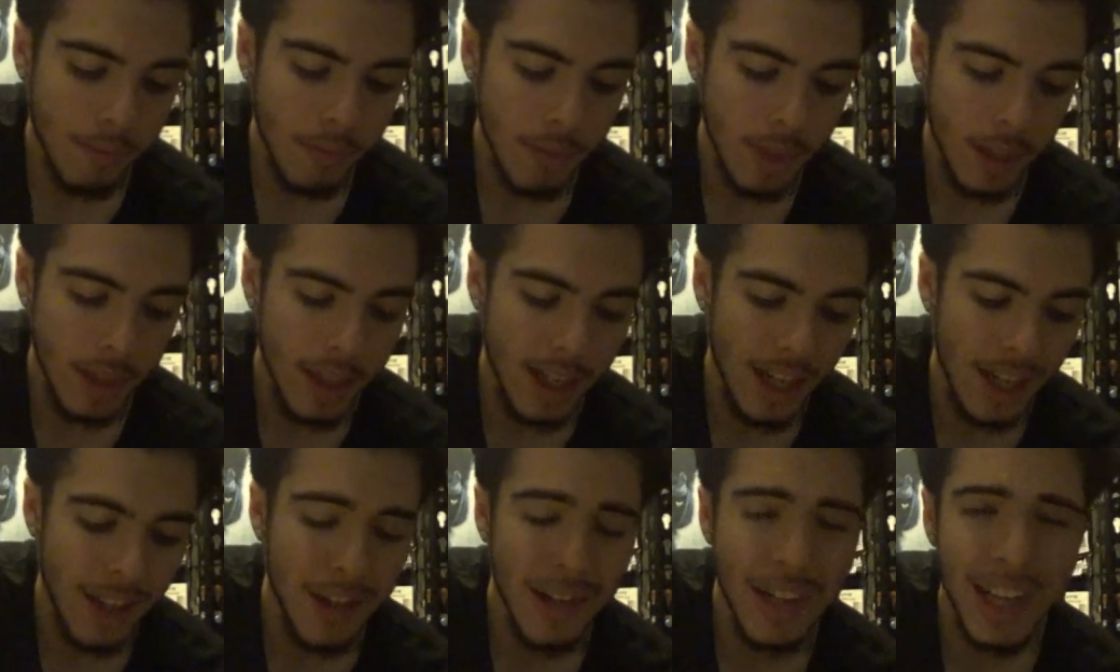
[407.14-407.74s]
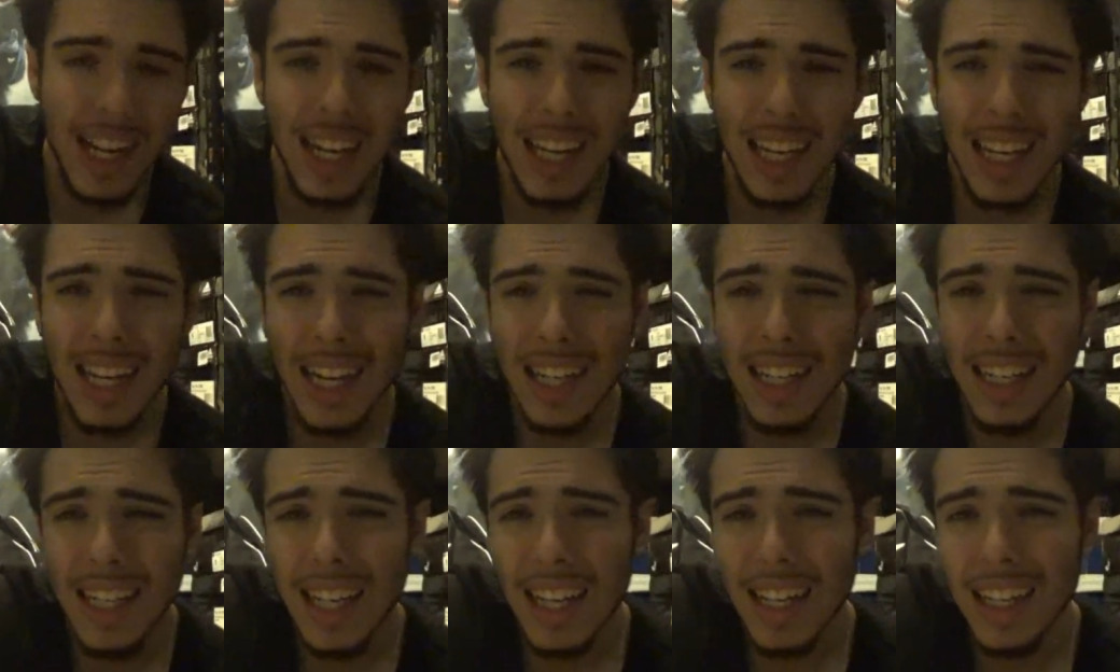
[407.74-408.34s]
The other Nike
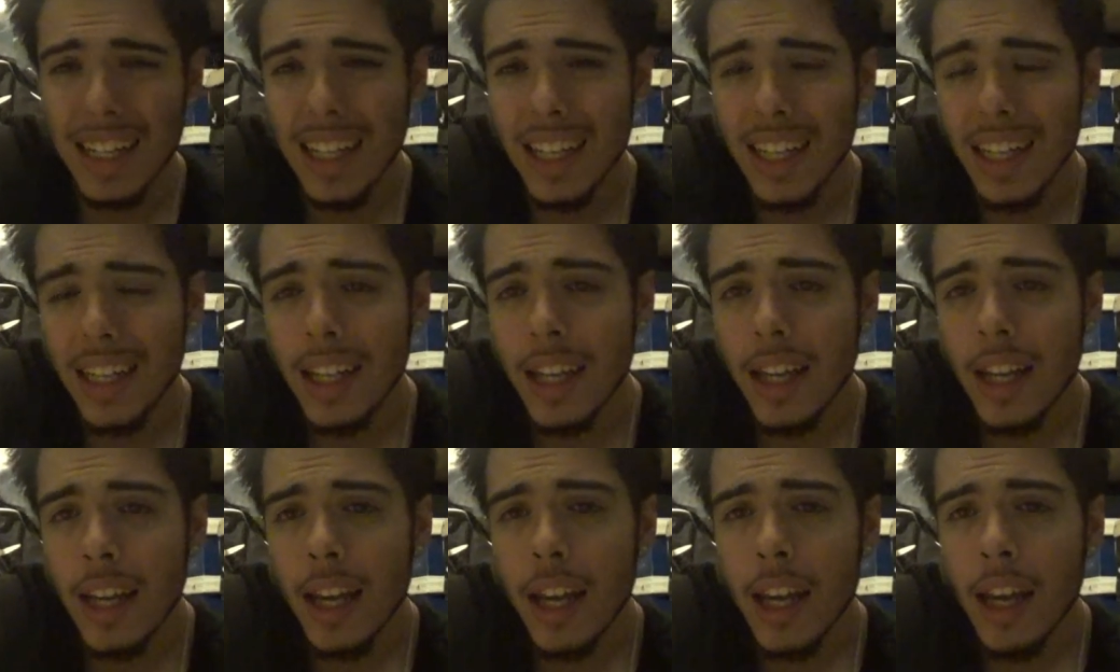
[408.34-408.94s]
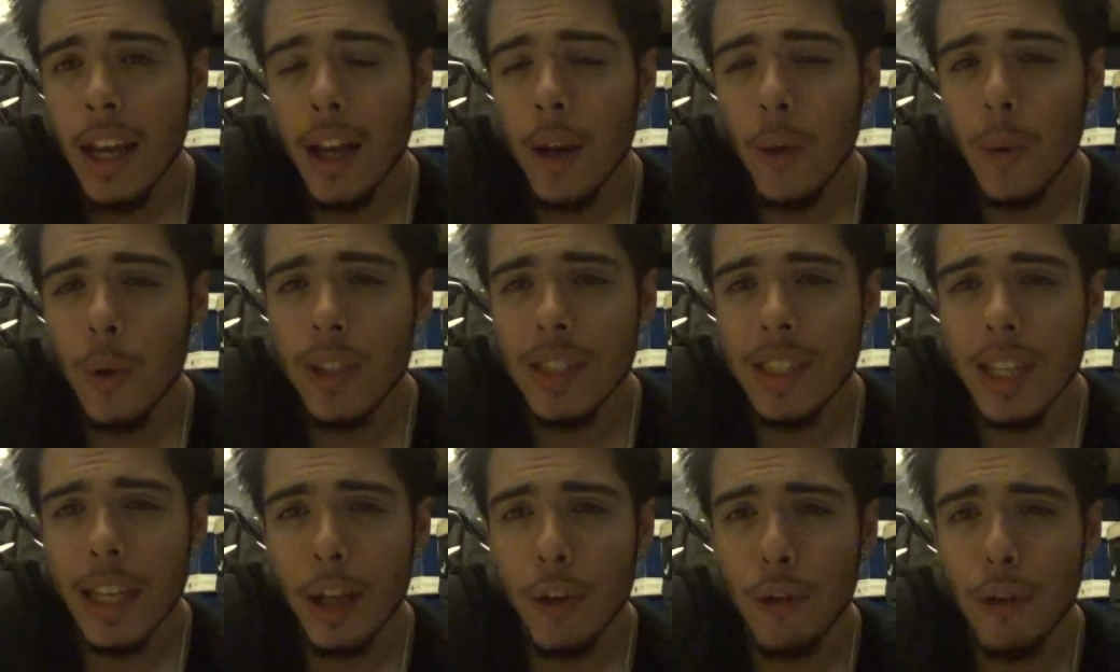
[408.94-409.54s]
ID I did was
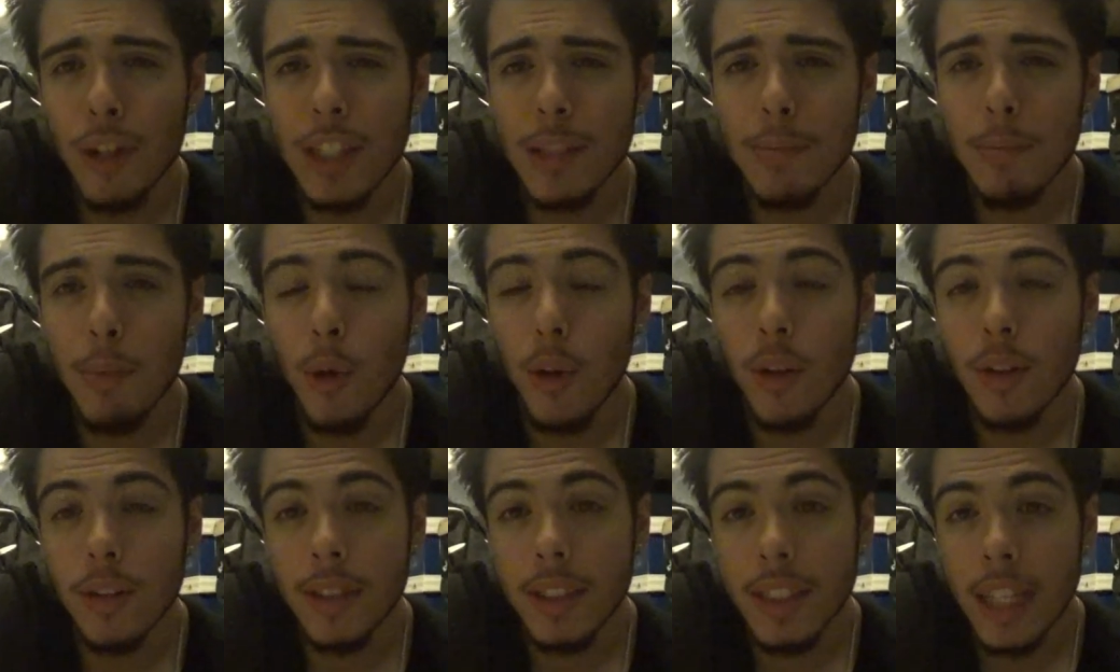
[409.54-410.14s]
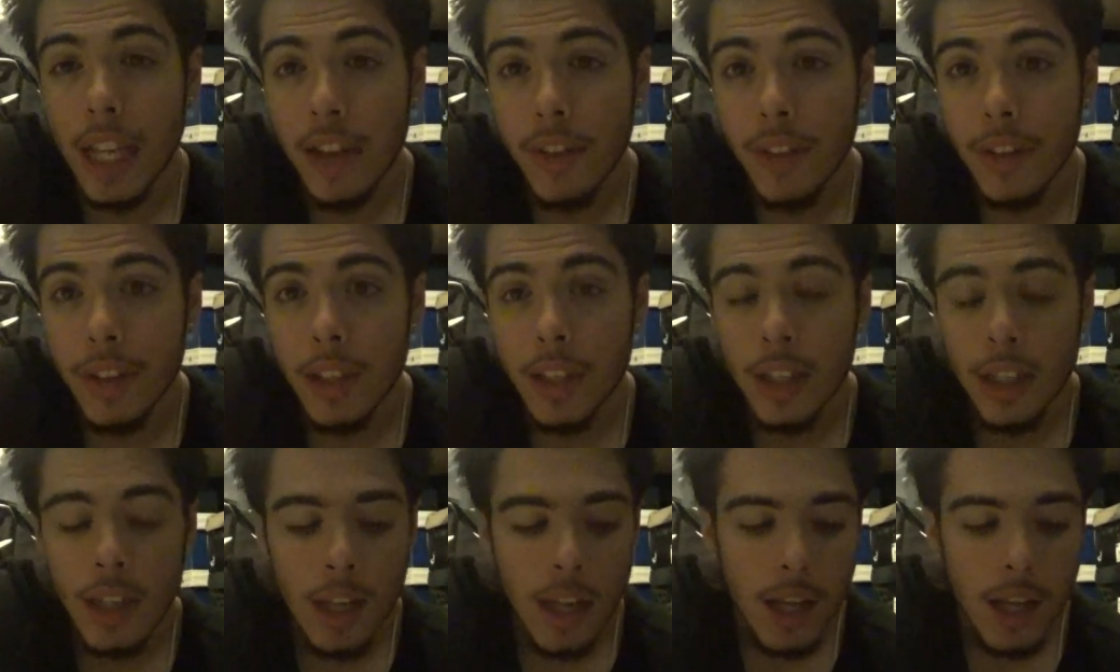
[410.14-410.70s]
a Chris Paul 7.